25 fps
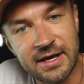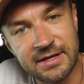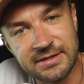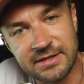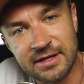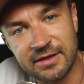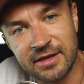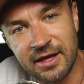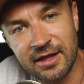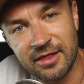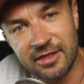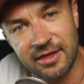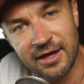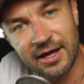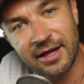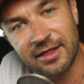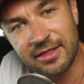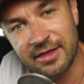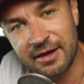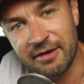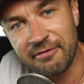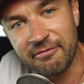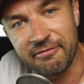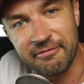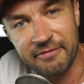is that they think
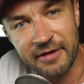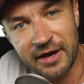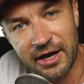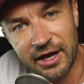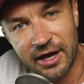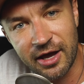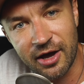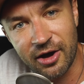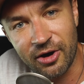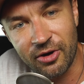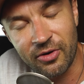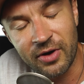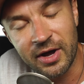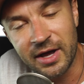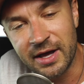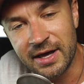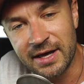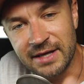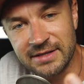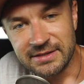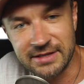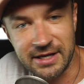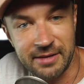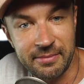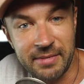that a video
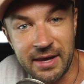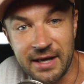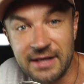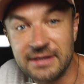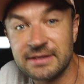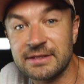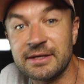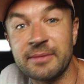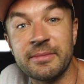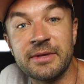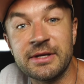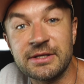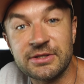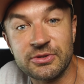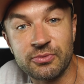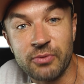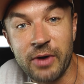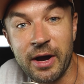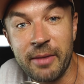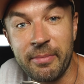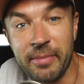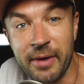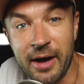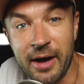is gonna make somebody swipe